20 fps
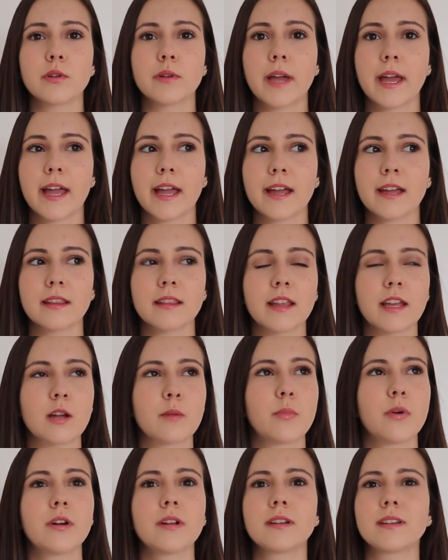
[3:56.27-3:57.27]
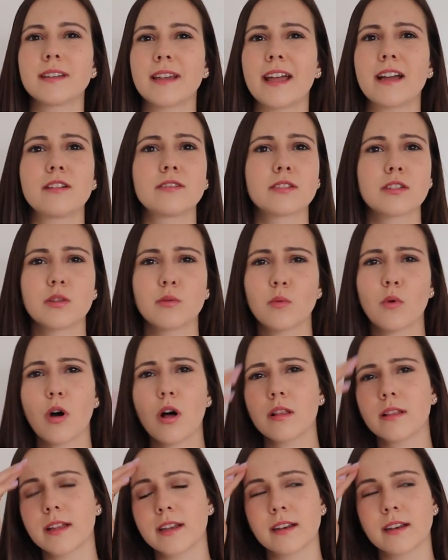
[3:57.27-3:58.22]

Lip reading: you can't like put nails in the wall.